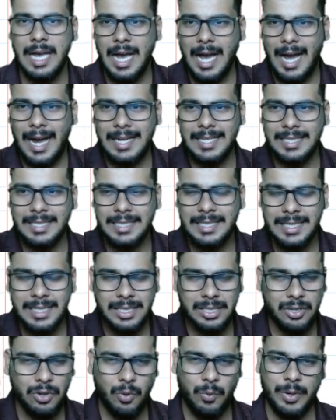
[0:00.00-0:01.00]
And
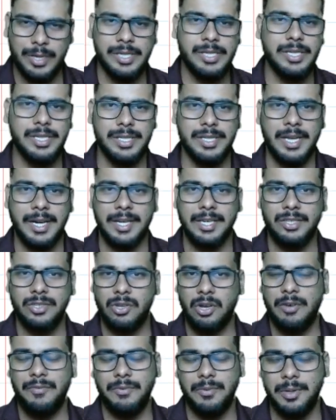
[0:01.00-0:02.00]
this question that I
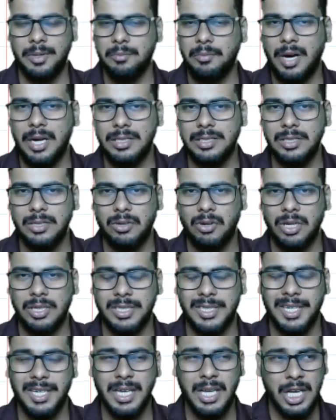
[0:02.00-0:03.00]
saw in marginal
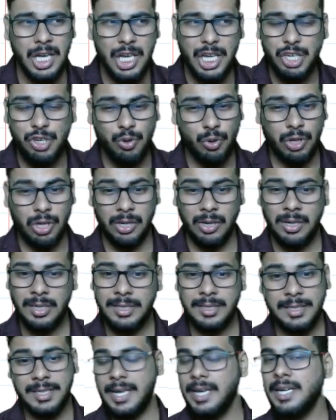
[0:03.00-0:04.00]
costing, you
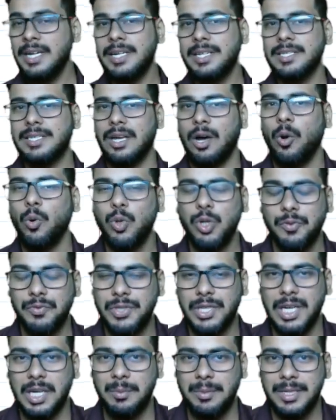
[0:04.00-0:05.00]
cannot say it is out of
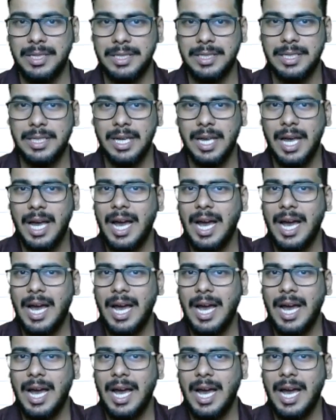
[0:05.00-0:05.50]
syllabus.